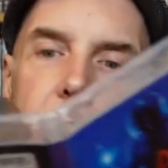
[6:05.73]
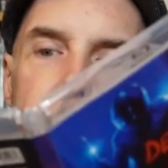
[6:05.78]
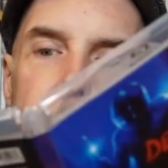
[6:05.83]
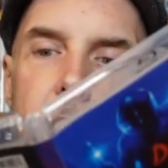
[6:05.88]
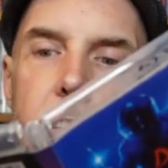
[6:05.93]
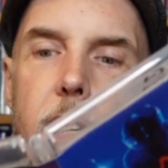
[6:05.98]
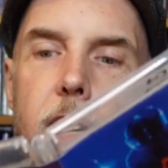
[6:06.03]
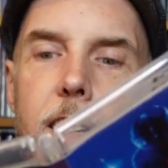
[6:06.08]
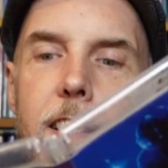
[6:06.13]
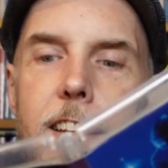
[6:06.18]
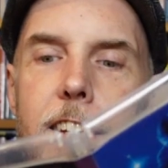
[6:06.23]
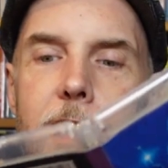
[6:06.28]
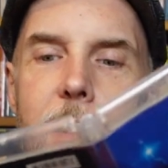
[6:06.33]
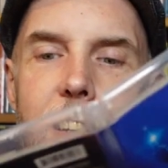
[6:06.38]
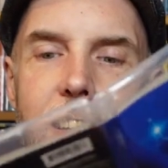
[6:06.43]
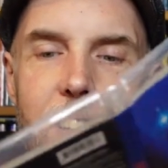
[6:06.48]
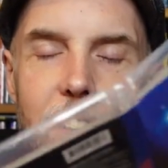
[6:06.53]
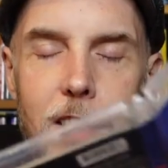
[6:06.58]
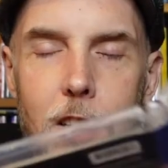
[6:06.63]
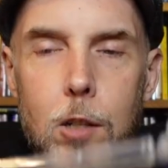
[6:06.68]
this, you
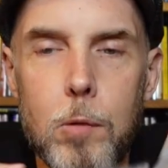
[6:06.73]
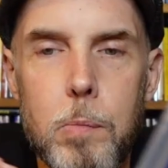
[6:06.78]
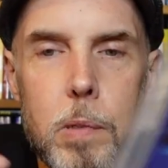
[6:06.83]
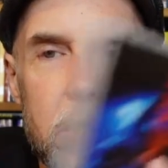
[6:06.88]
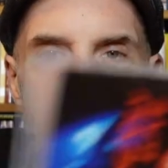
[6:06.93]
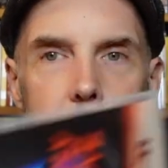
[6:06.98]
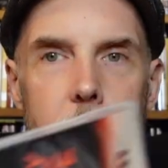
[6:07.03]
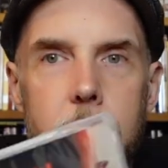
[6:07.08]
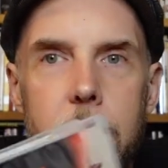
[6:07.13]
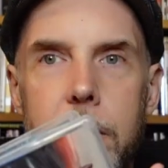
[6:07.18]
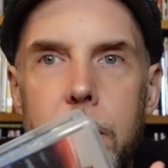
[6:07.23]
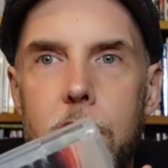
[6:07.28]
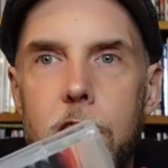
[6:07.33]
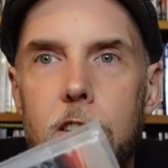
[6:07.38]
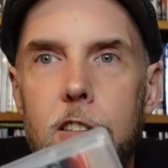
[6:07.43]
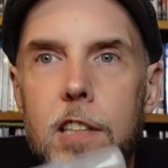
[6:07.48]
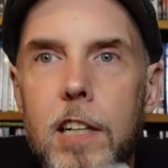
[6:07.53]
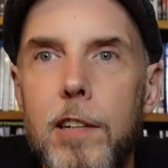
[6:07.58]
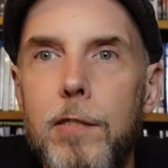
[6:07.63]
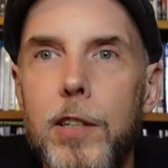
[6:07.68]
get low budget
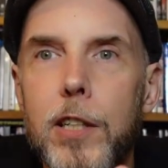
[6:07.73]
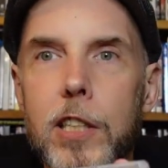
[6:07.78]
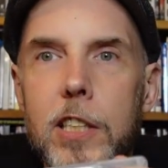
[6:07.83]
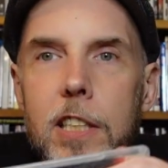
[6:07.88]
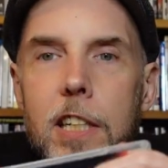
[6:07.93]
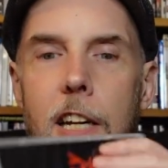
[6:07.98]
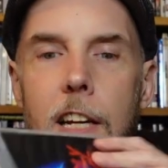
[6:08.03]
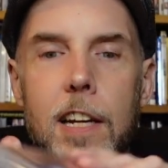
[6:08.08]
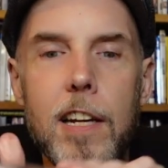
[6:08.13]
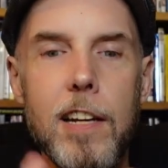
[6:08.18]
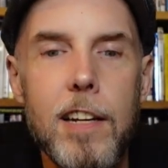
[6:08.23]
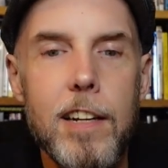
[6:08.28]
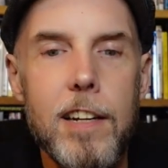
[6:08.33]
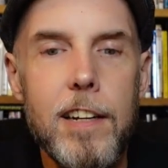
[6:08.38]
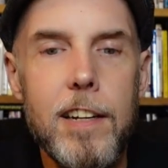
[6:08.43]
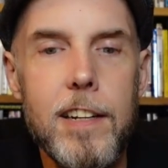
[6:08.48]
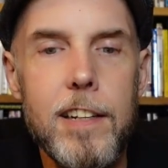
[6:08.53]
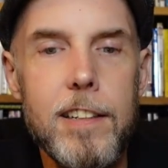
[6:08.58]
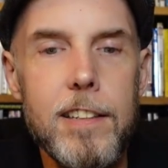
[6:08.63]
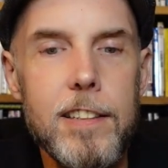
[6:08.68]
regional covers
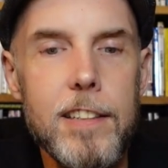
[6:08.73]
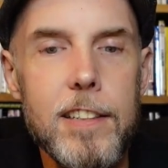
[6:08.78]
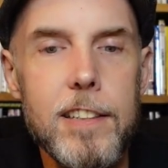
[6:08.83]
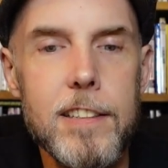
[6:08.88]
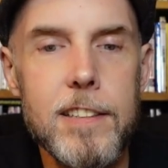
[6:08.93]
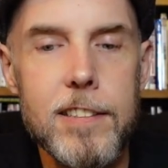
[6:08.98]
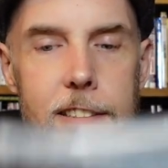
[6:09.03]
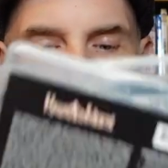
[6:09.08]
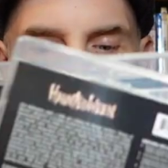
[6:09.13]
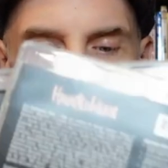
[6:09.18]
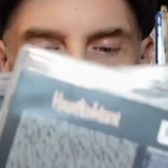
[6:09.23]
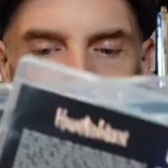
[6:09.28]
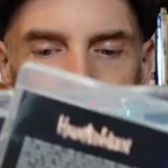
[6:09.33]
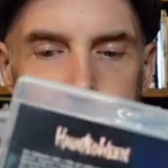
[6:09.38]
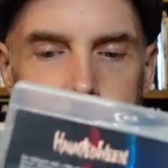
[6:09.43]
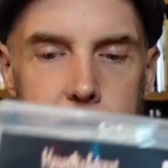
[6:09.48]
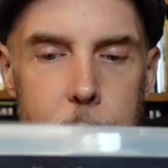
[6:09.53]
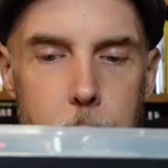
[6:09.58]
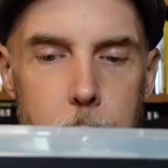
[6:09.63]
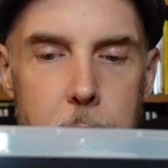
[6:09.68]
and
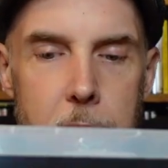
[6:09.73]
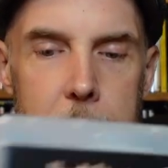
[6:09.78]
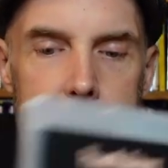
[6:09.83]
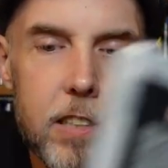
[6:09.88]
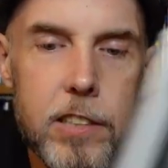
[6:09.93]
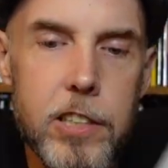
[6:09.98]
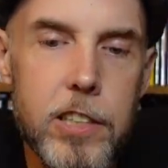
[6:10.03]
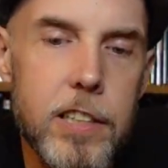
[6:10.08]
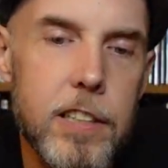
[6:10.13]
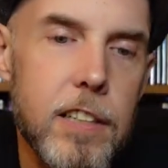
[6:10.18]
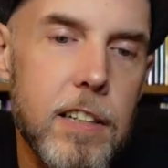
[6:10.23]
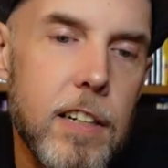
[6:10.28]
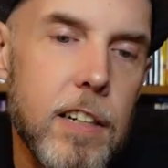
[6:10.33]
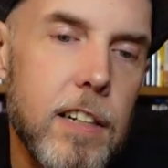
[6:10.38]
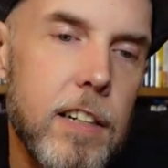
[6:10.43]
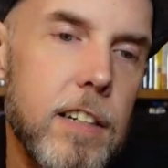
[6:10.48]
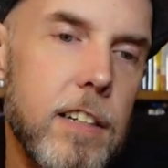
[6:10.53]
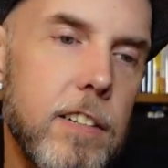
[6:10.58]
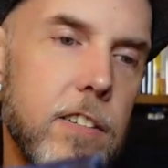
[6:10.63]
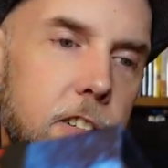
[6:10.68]
packaging.
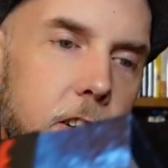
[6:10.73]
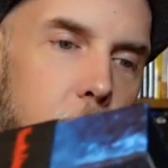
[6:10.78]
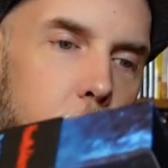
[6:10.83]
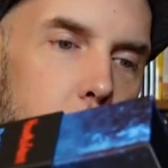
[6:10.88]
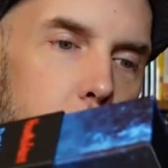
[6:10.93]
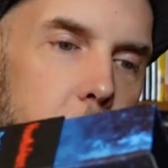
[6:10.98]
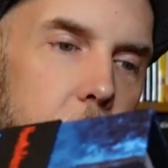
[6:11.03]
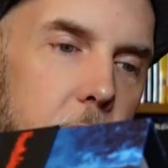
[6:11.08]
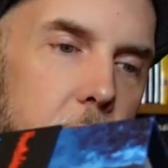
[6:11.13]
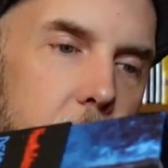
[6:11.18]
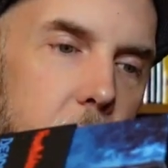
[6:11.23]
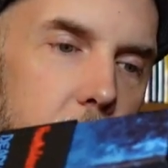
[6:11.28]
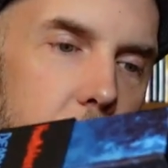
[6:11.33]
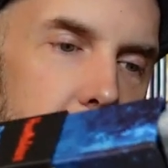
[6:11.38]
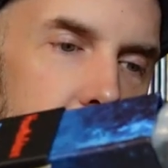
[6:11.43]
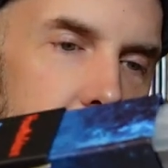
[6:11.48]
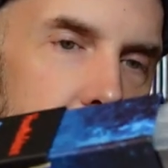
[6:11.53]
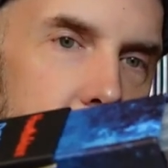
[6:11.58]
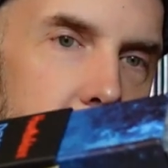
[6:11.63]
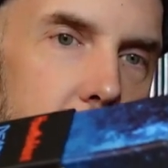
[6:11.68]
So these
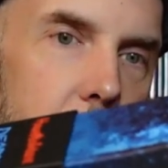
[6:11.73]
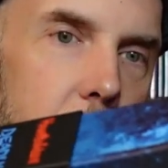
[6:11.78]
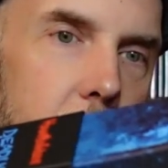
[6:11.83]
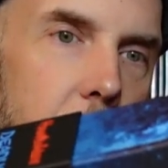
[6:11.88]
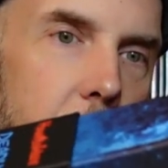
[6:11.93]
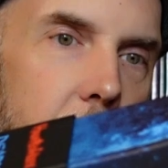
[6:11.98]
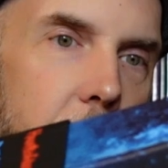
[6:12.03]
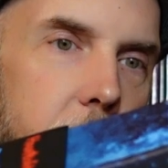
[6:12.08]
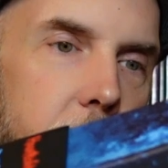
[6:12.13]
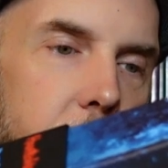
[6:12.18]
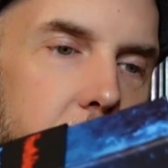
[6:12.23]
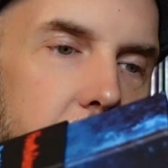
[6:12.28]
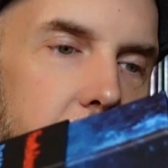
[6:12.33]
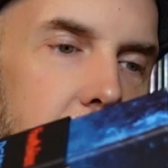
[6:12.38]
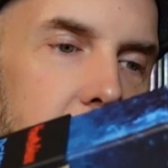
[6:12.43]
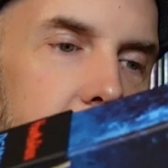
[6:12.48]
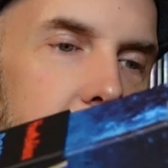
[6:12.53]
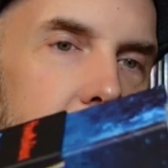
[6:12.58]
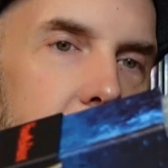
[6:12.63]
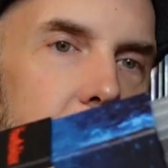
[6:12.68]
are just a lot of
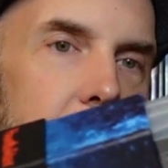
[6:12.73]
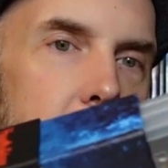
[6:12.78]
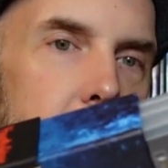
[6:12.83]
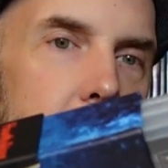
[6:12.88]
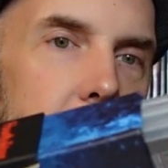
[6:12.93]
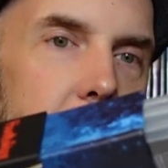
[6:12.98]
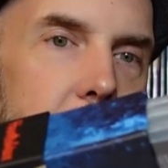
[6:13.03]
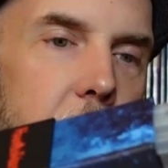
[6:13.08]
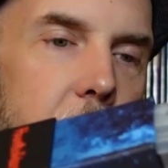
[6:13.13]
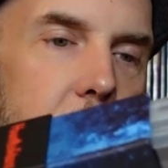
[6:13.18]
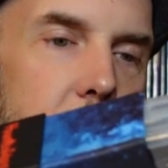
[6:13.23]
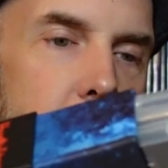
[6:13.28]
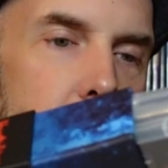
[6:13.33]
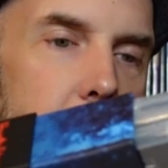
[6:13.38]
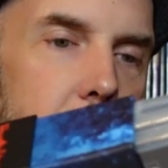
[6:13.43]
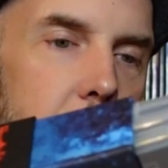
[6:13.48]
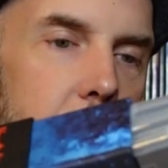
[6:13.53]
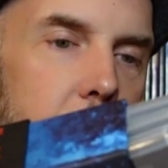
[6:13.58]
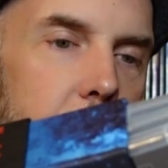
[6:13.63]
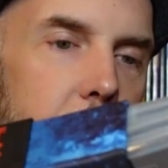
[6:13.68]
fun. I really
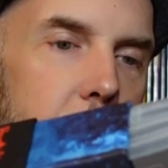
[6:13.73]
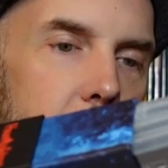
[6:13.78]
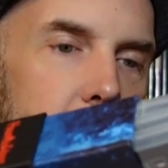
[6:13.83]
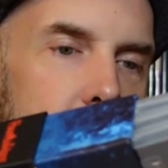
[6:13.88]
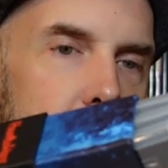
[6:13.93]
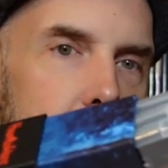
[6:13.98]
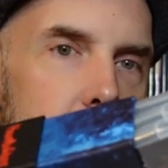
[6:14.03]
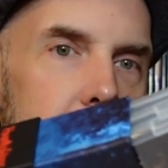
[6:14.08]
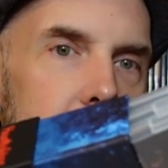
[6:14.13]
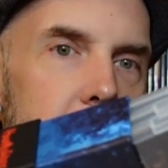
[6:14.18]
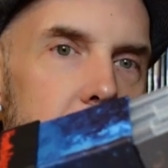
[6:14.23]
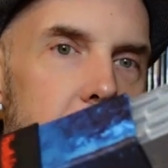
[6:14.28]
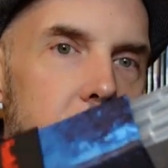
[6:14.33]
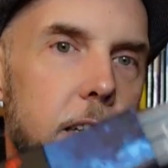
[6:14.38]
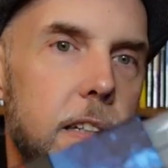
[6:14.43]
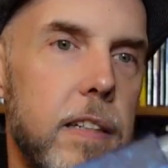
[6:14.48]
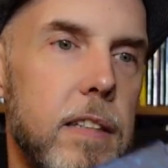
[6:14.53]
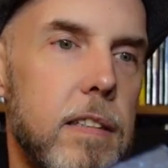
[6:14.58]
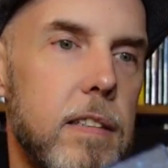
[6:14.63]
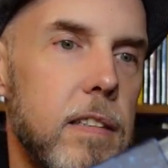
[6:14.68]
enjoyed the first one,
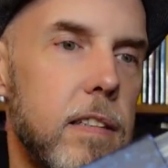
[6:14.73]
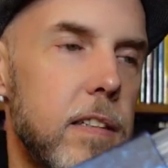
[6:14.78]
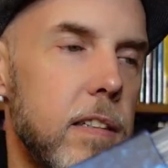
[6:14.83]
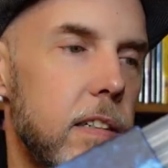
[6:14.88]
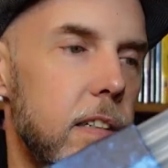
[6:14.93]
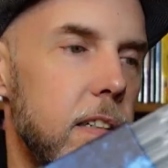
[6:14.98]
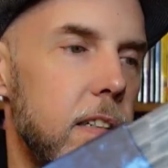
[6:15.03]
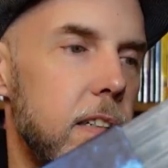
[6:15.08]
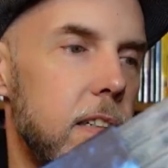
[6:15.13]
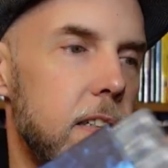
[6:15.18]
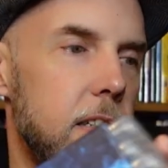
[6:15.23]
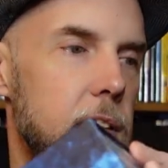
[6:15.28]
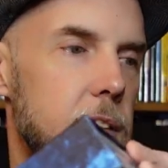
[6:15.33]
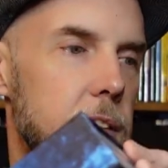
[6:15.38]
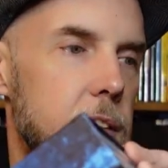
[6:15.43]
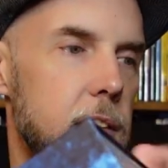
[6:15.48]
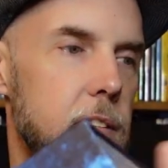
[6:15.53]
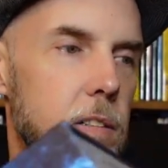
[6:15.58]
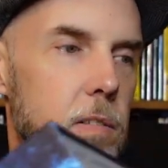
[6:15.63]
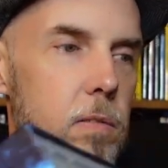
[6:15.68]
and I
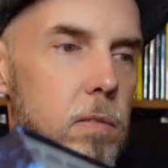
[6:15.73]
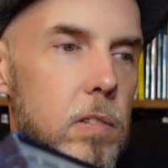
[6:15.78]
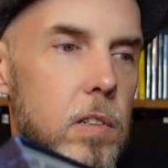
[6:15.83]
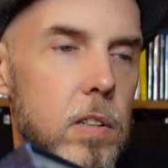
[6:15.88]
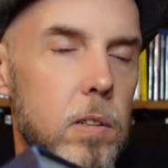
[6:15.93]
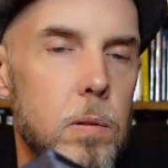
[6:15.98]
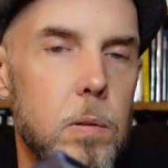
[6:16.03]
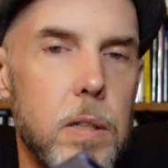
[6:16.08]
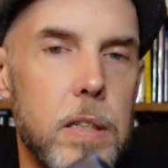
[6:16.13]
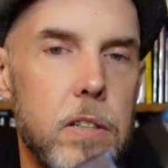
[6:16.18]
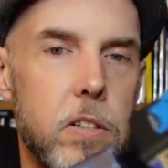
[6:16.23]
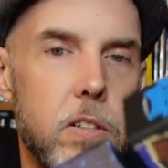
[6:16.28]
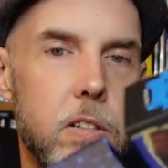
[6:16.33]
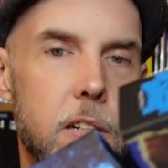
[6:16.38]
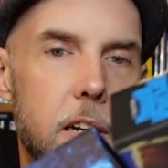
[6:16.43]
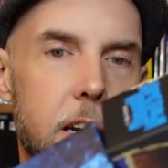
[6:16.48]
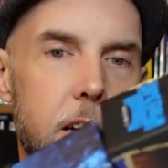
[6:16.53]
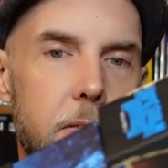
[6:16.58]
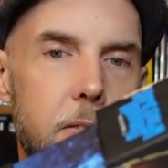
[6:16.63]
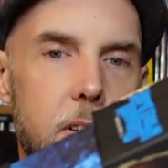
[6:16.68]
don't know. I
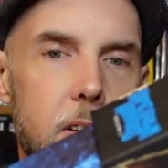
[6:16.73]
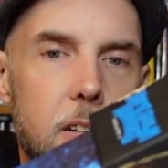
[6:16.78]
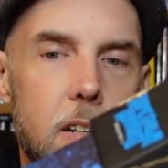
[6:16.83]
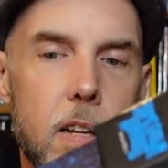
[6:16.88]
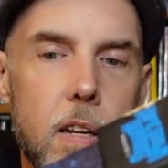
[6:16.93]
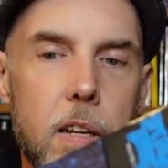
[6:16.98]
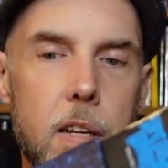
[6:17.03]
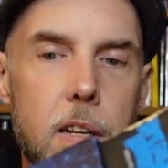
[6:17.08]
haven't